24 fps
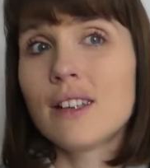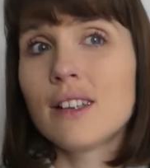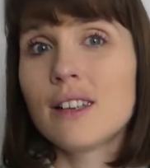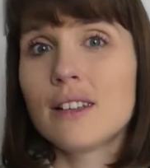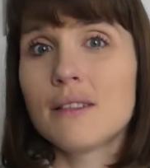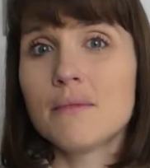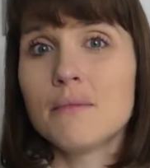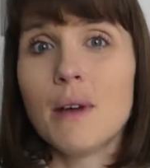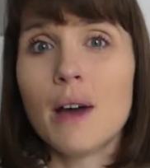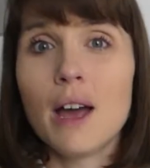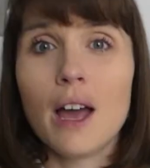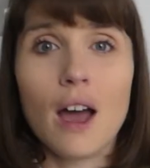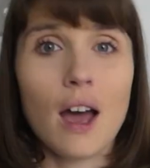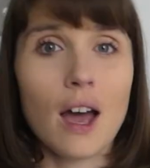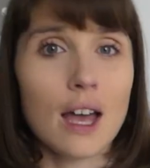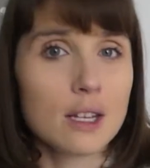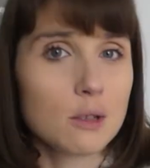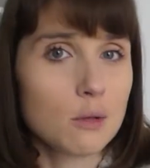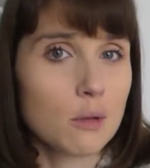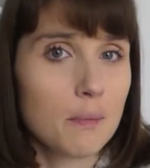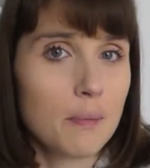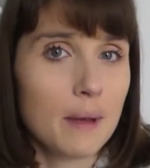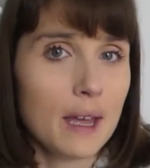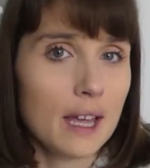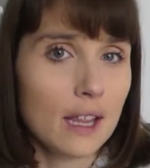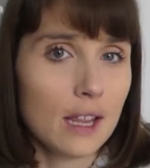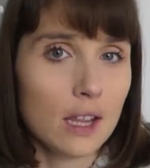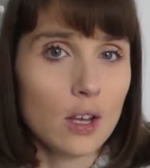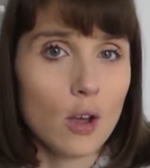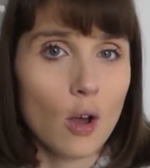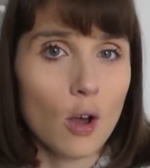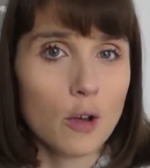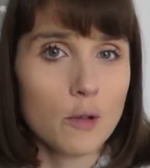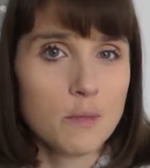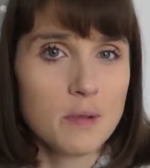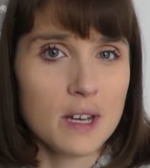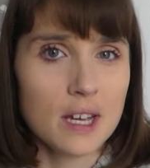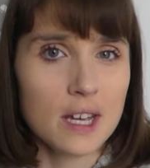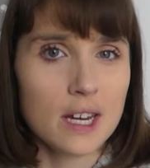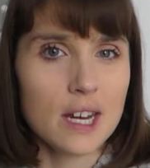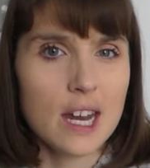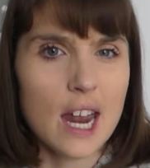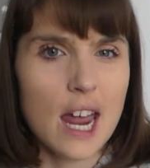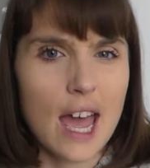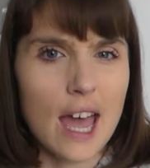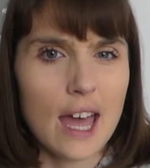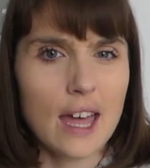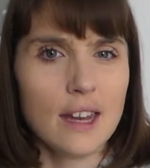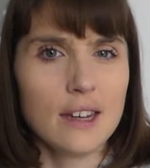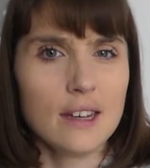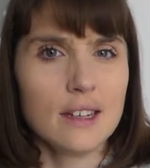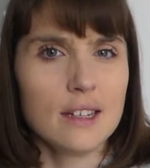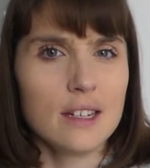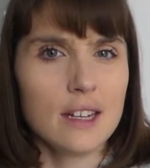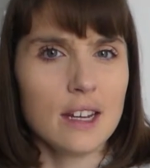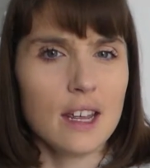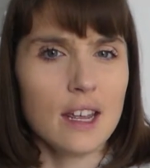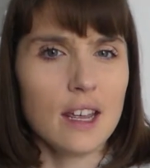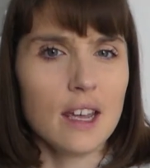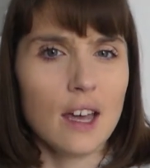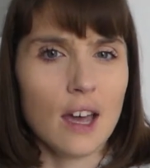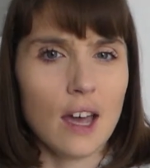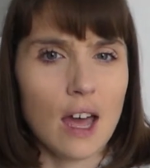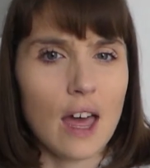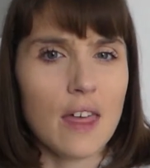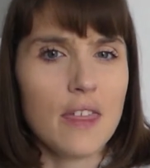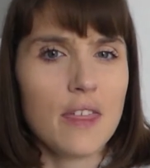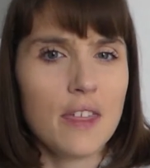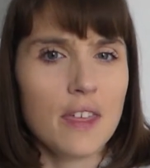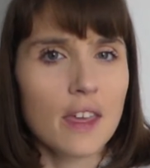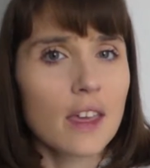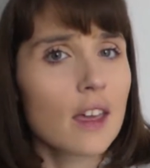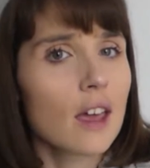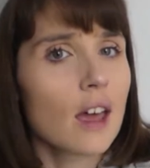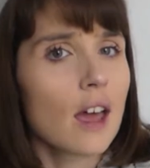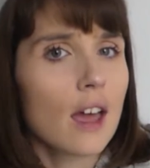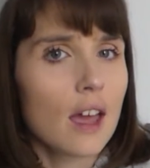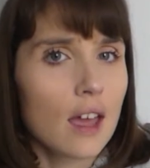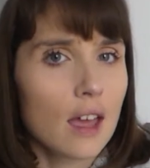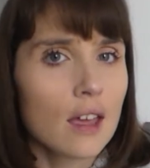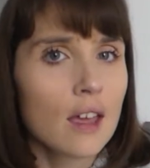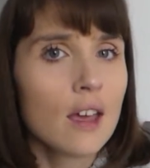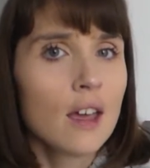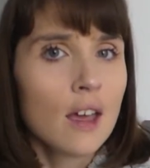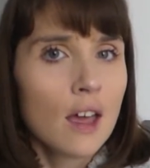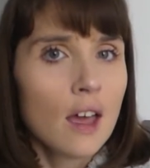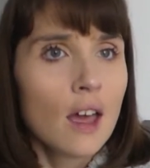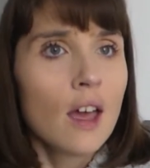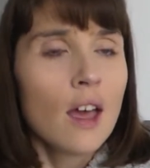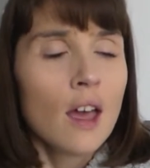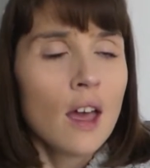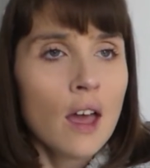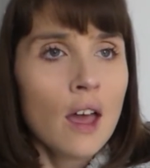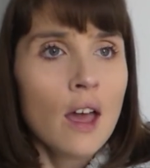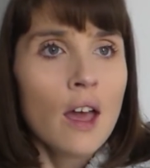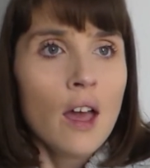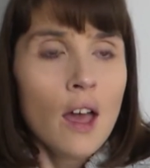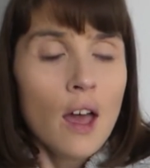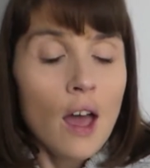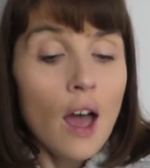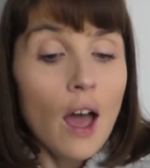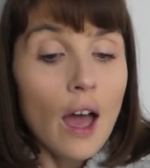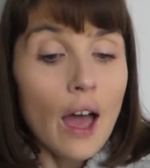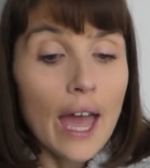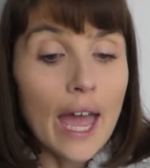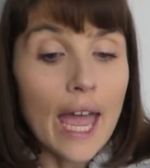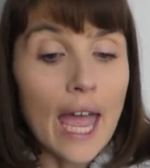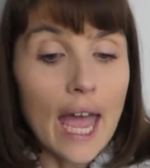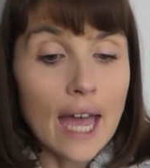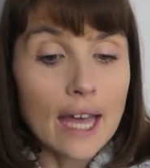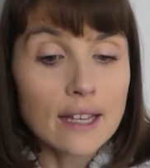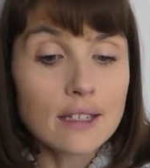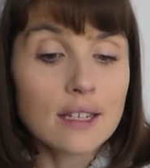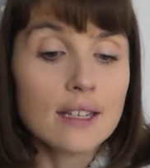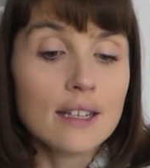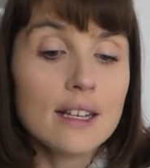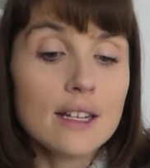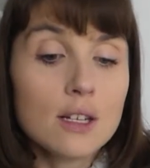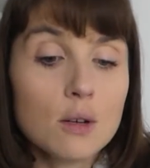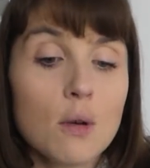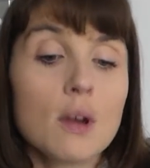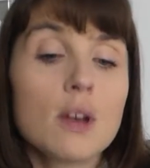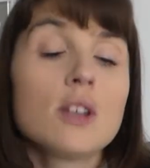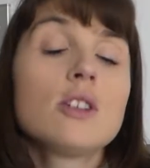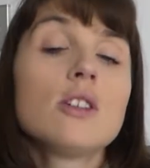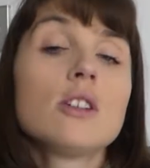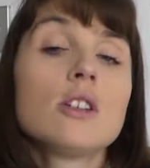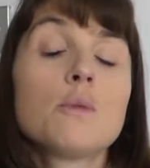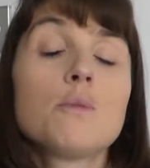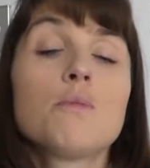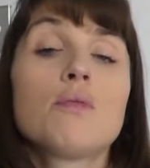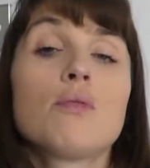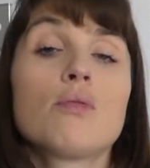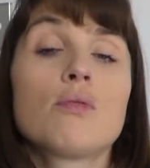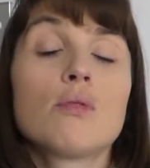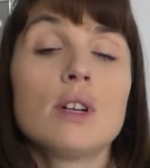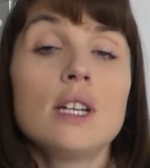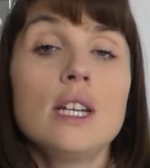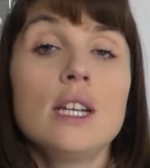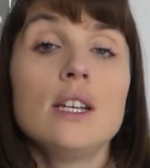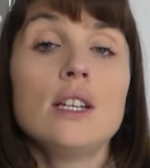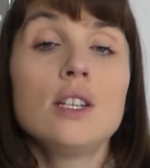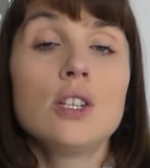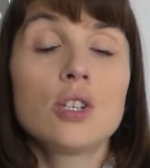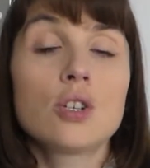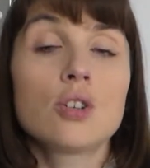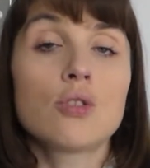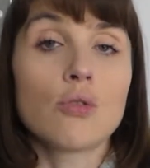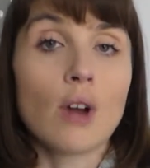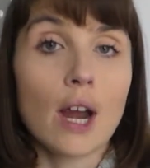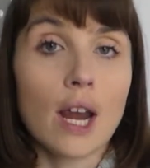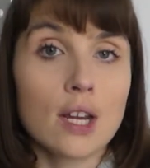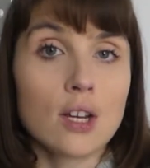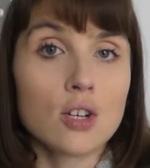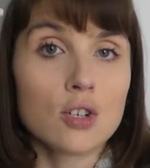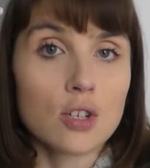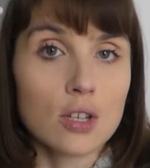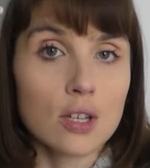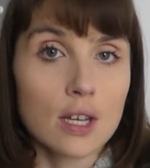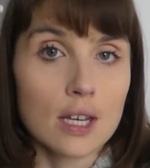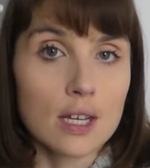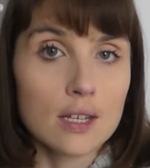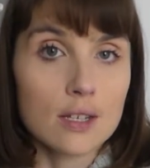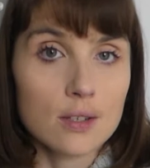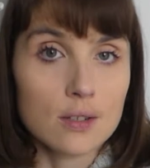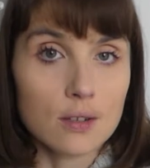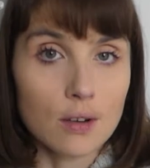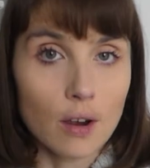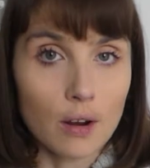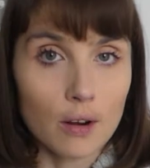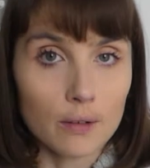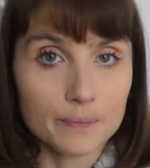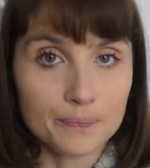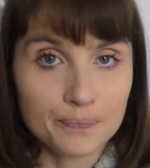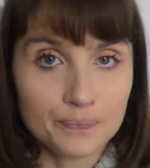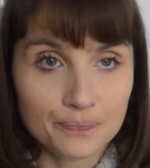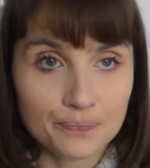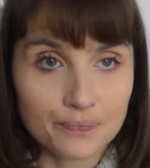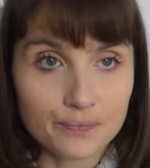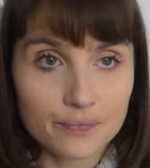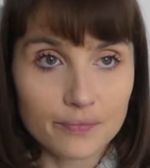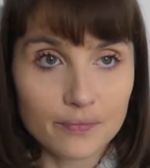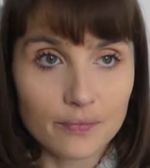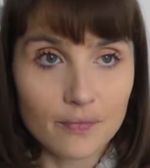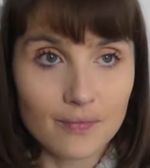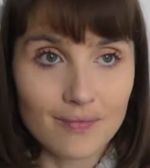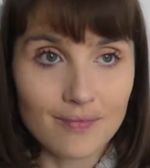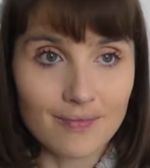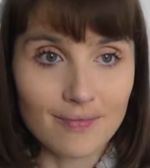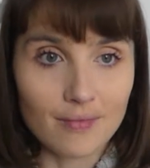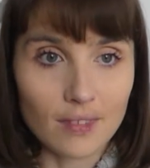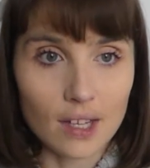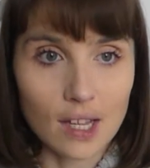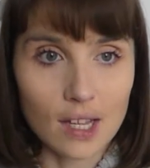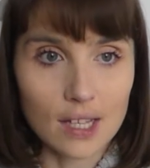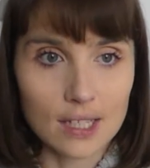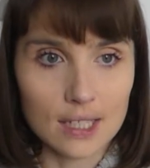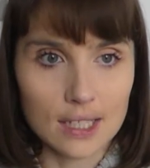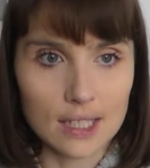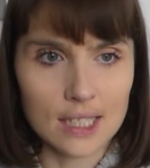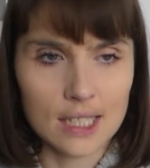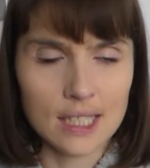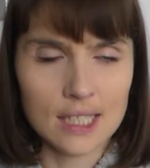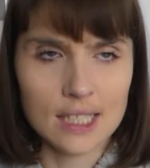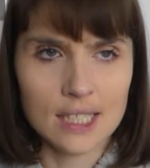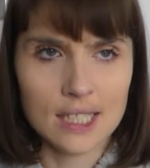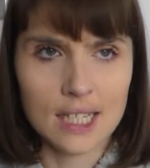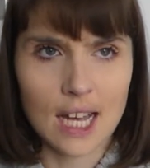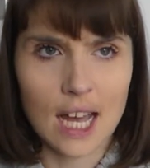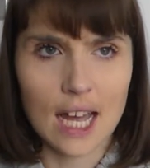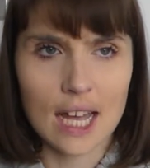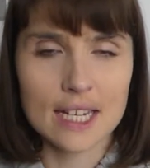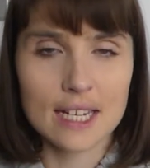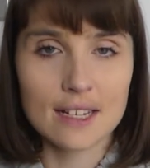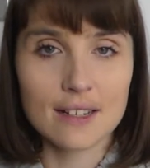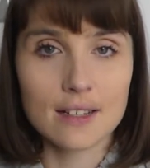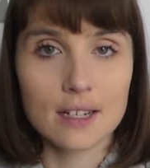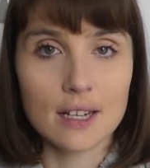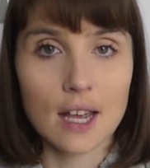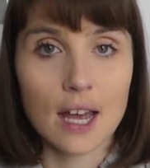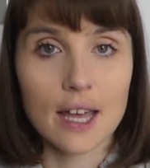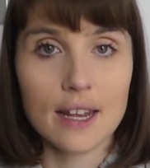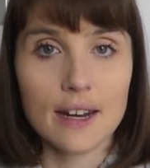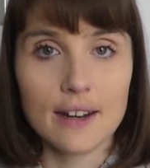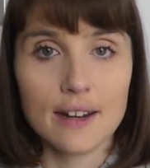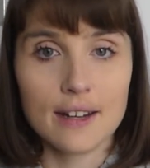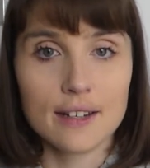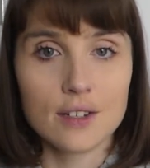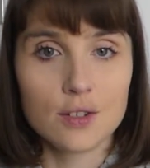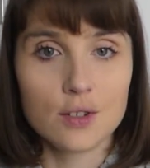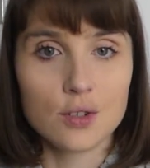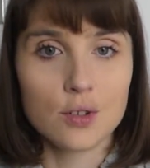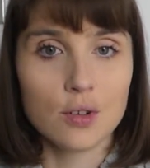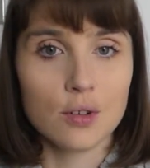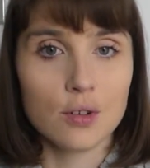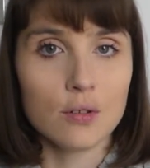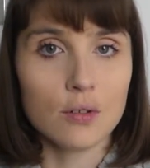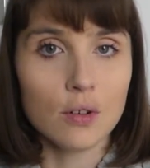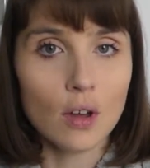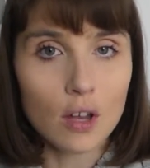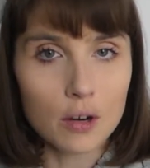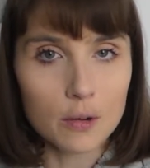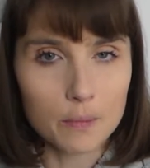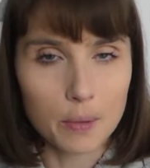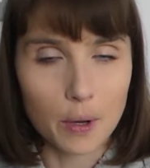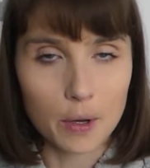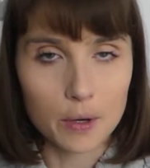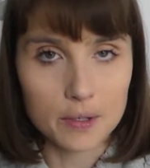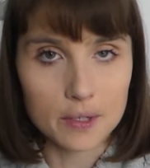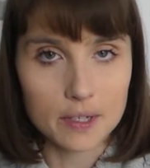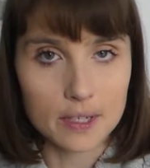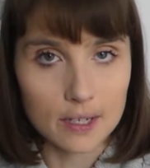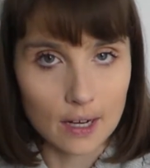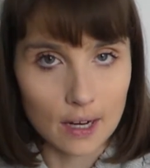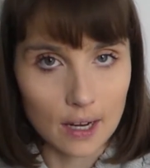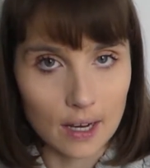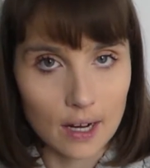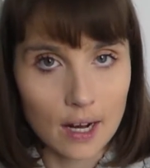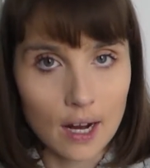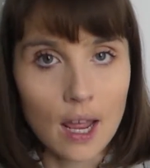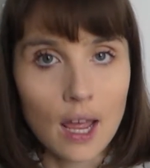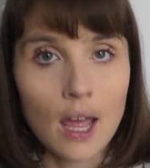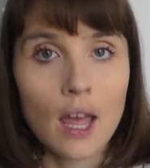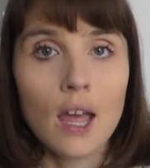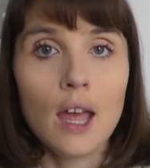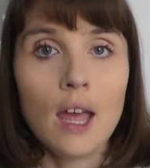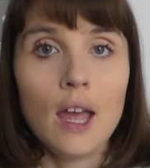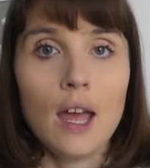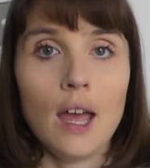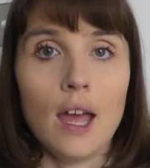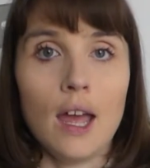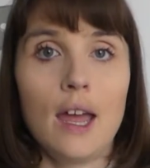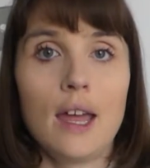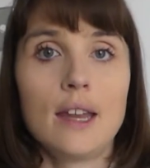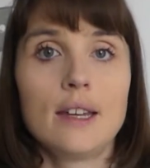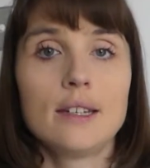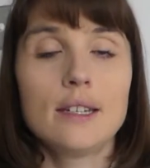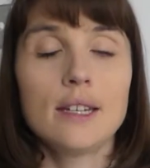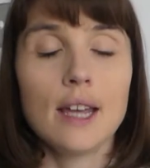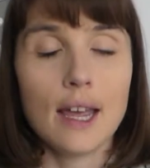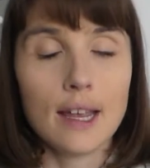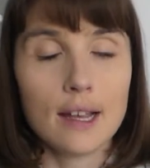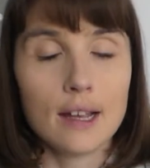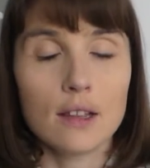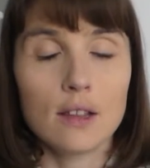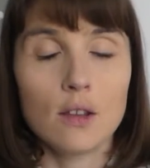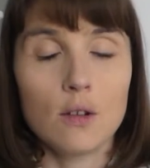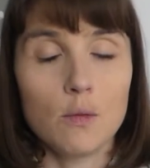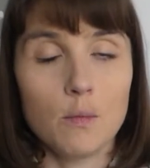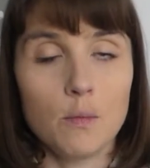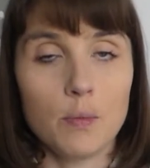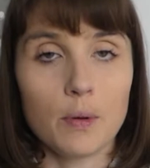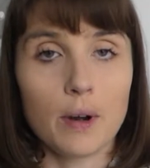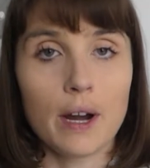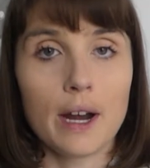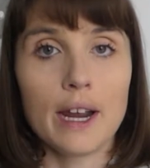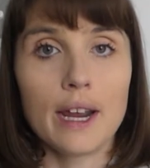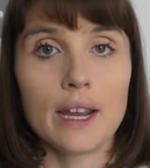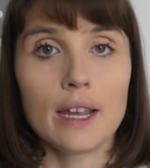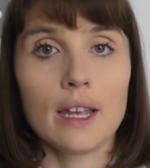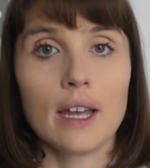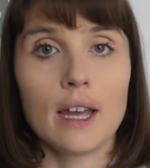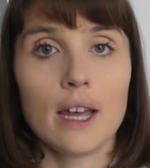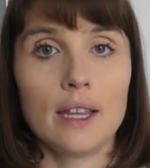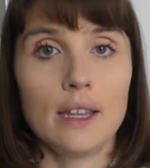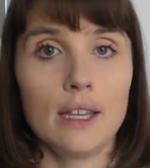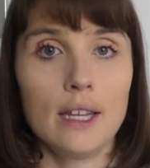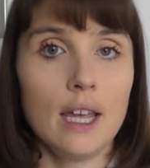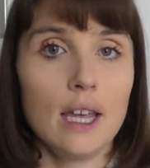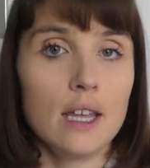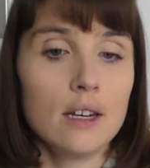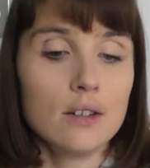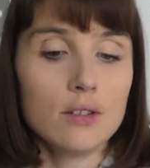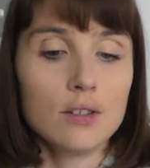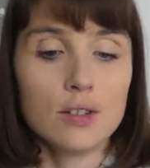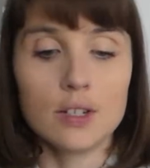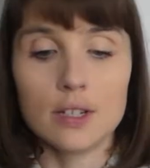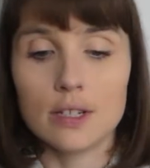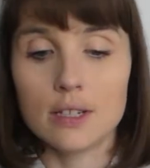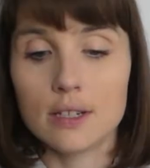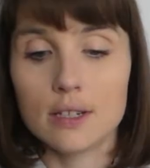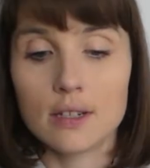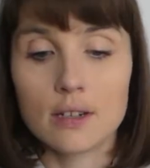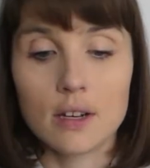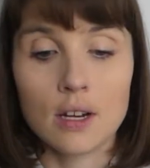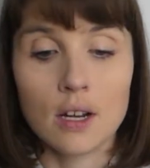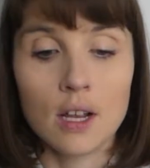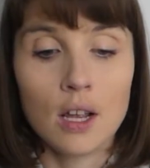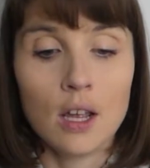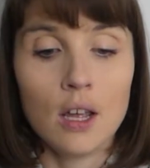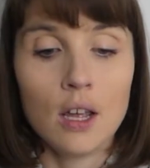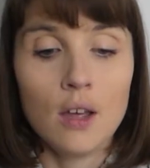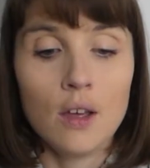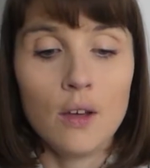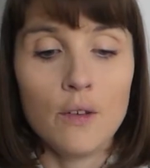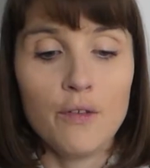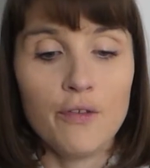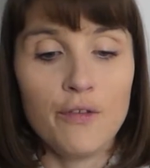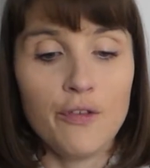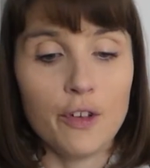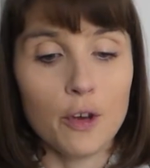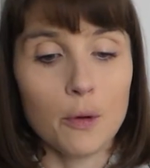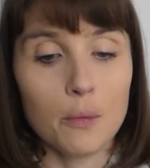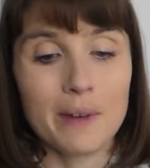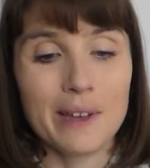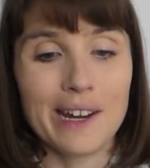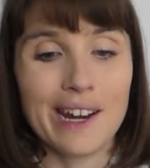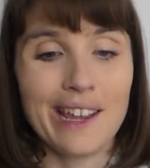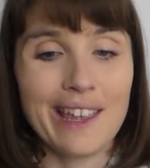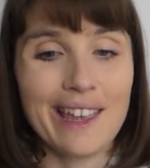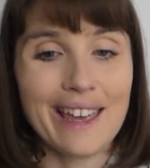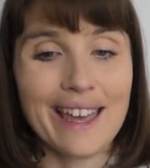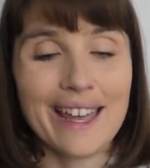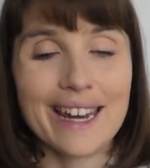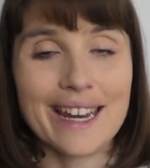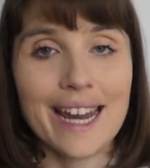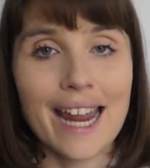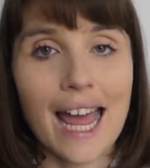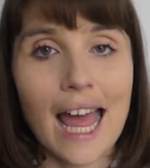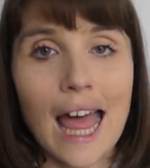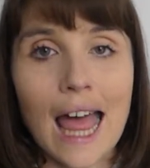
my eyes were barely open, and I think I answer these questions pretty strangely, so I decided to not post it and take a little break and then just film it again